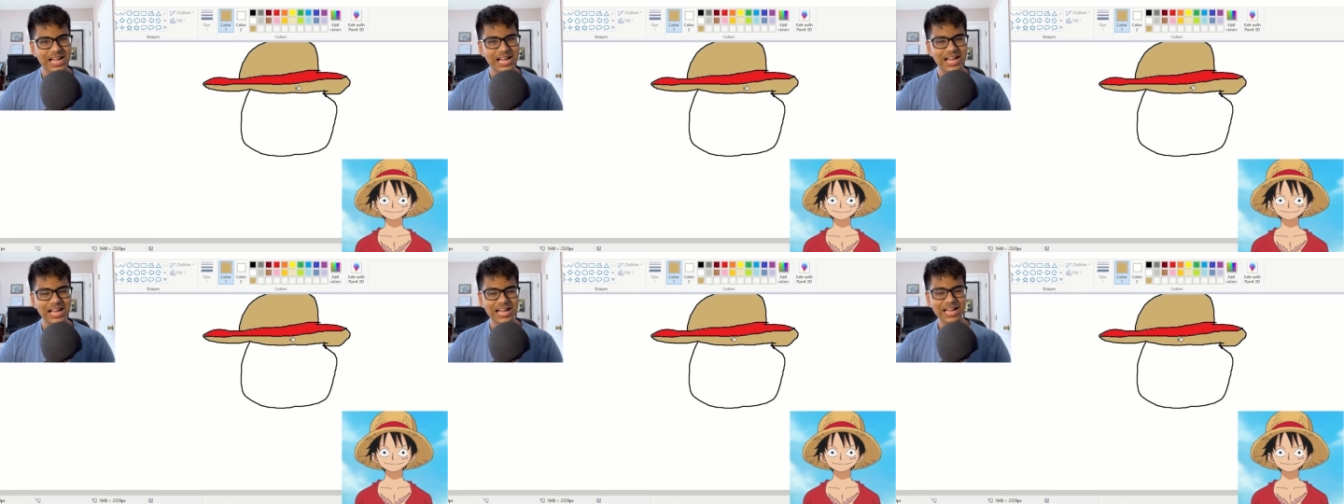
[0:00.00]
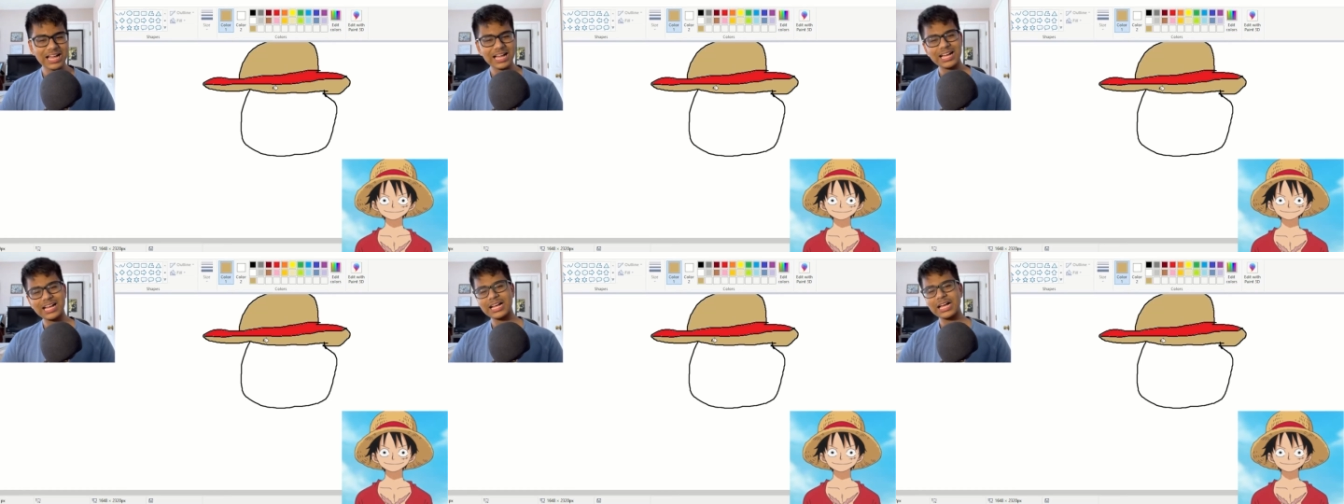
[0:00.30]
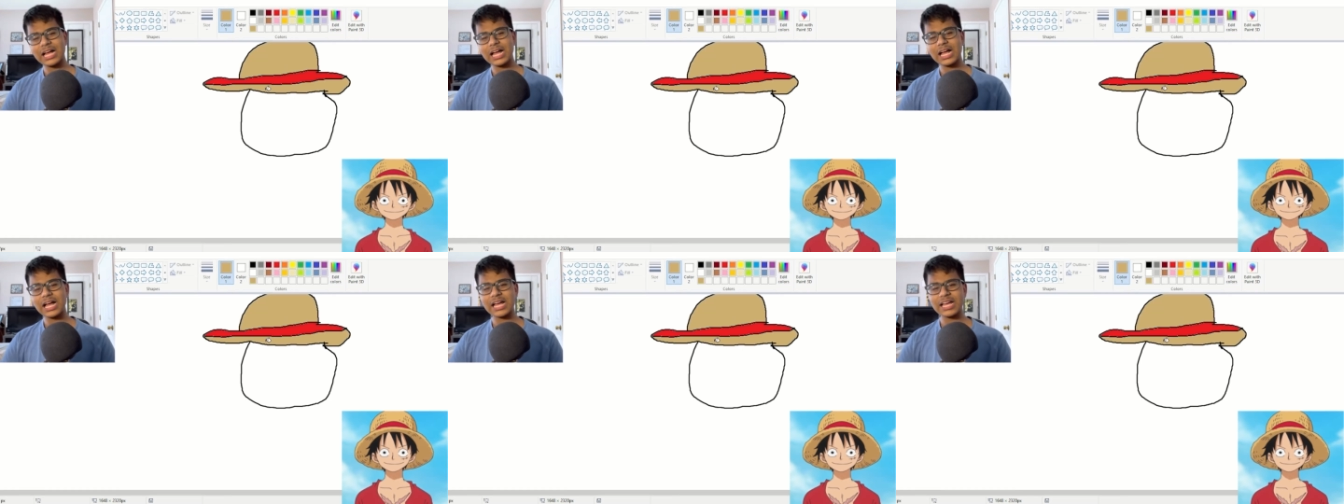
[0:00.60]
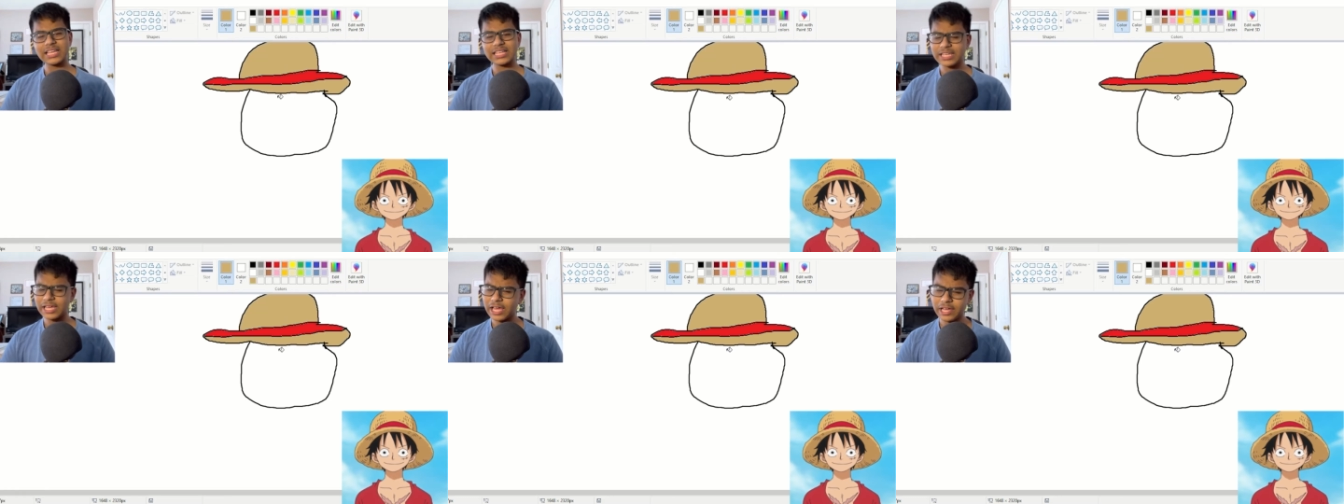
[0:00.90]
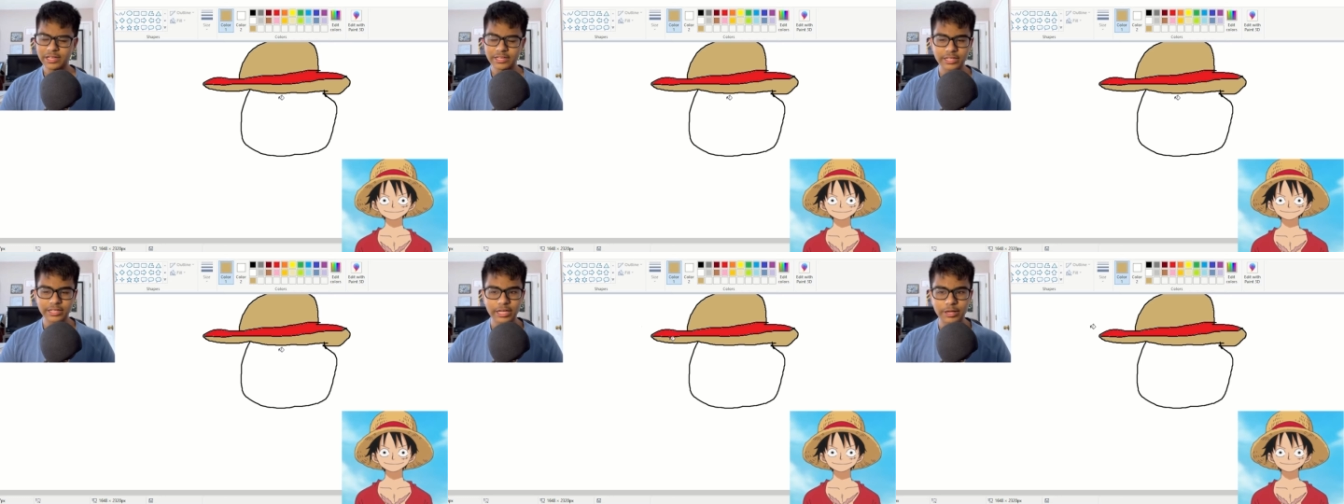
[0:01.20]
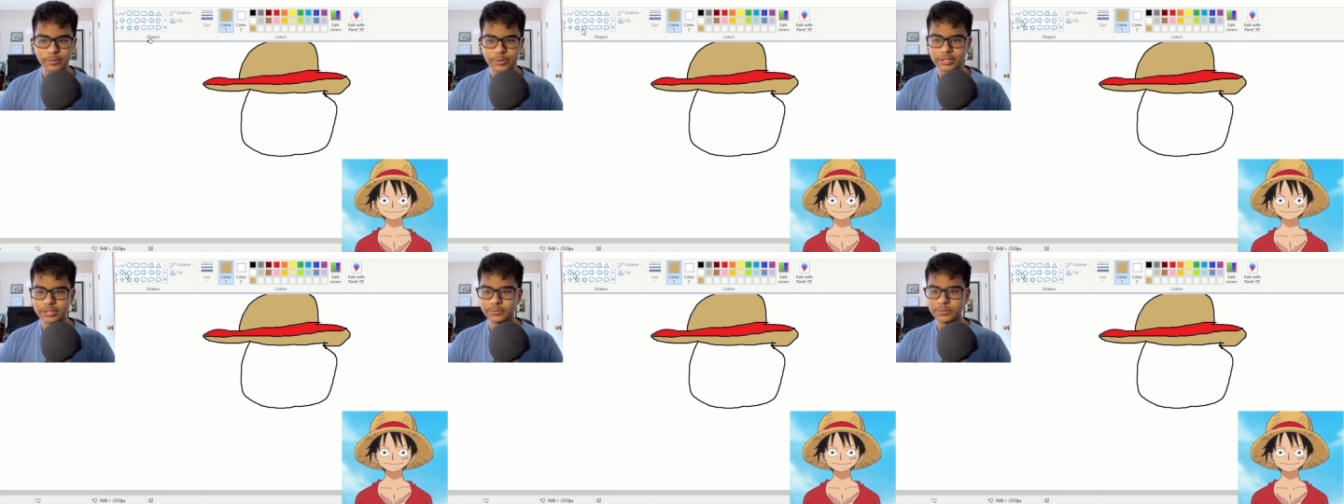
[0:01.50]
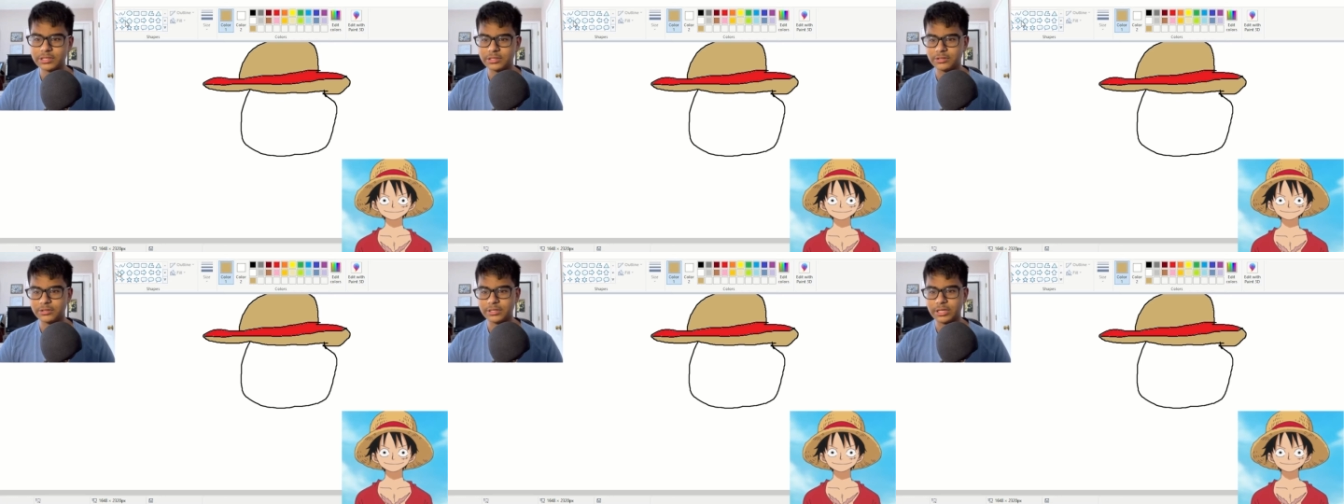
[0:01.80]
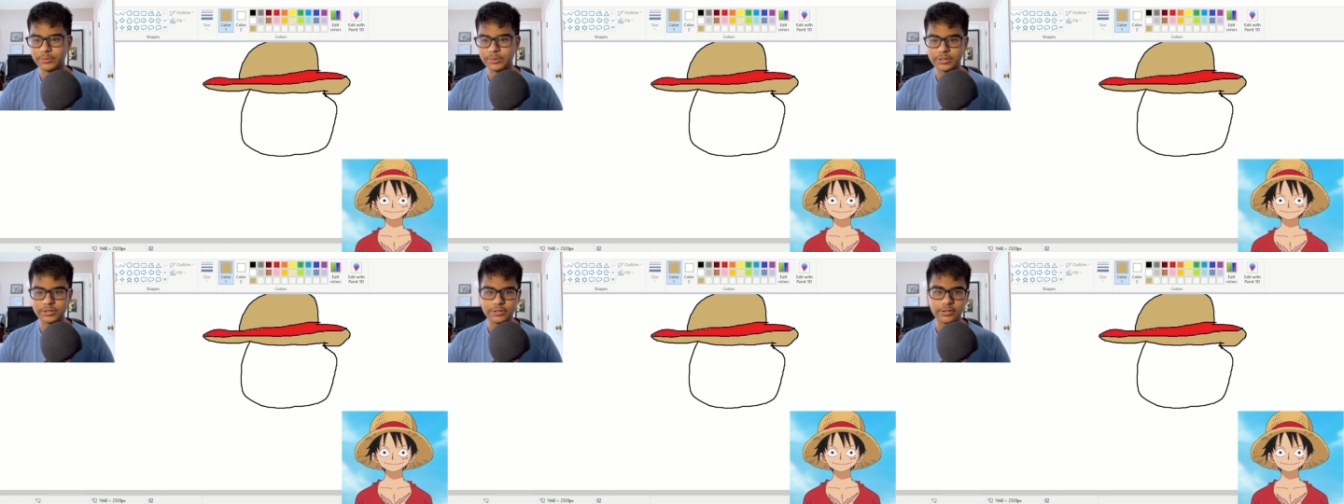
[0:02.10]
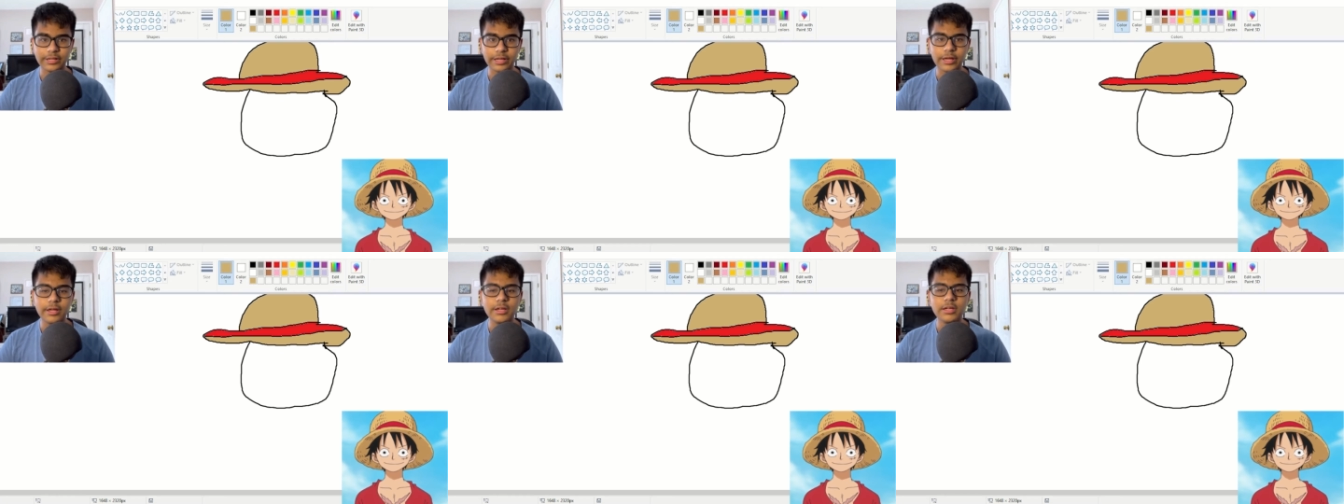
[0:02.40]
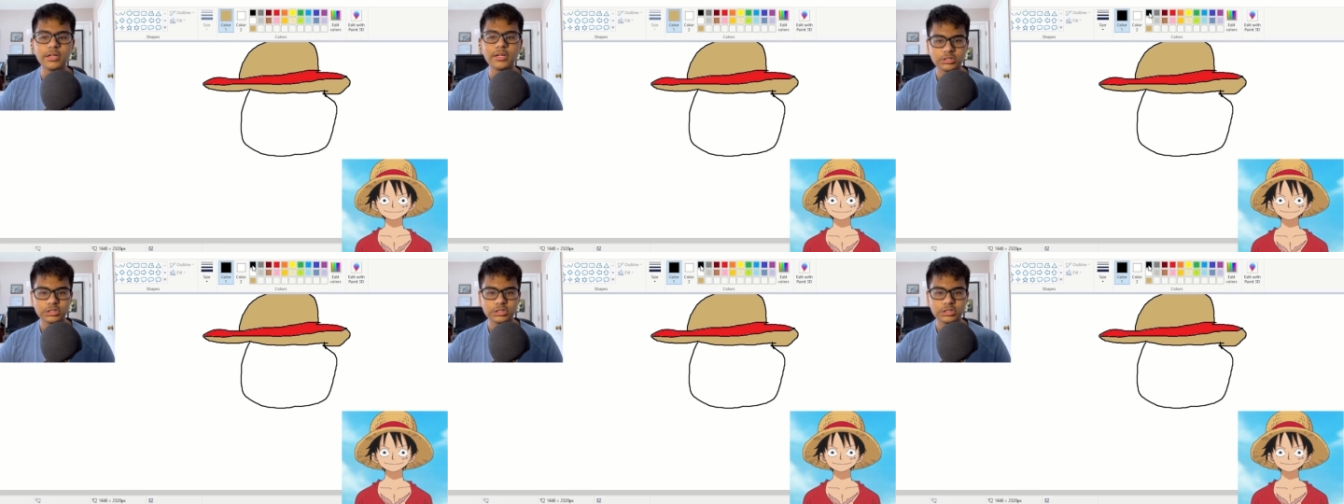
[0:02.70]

Ah, uh, yeah, yeah, we can we can do that. We can do that.